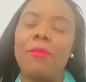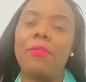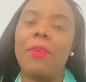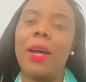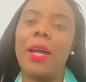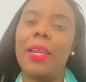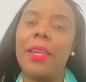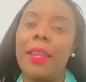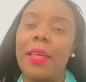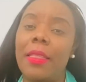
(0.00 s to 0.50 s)

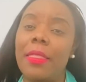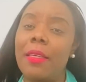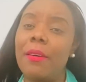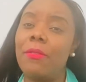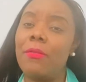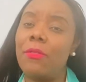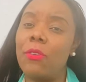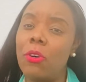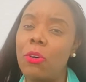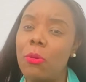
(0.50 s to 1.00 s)
another
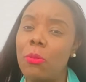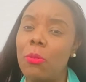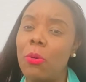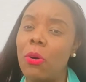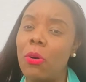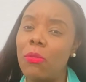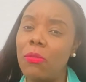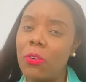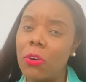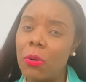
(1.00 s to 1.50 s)
form
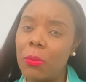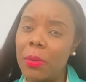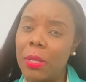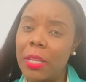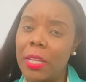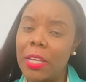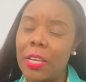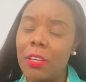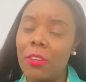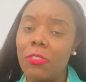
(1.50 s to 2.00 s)
of
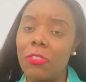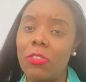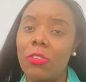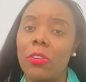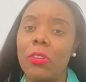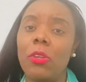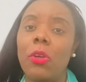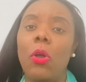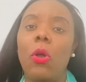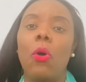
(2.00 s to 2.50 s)

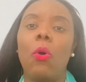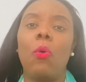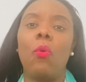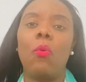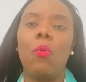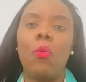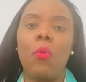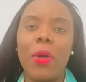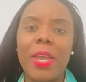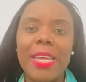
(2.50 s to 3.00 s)
communication,
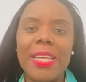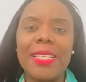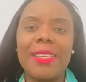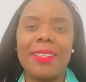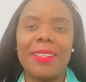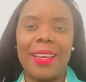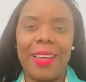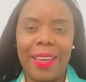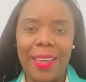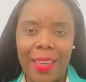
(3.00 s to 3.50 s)
which
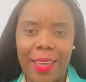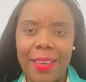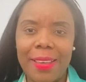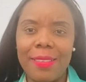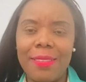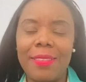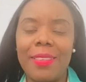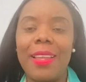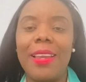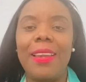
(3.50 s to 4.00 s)

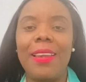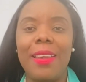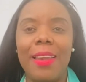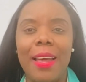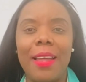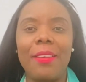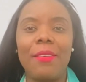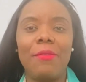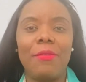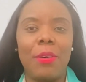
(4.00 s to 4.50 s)
is
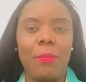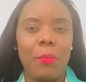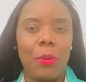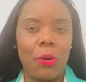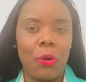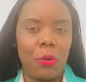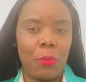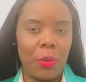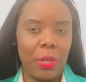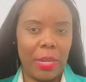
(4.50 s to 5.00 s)
non-verbal
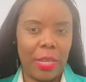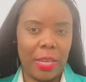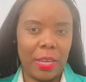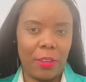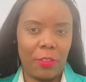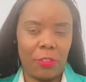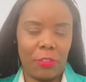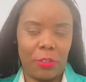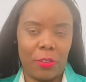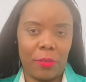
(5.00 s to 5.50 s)

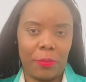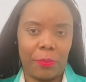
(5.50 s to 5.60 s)
communication.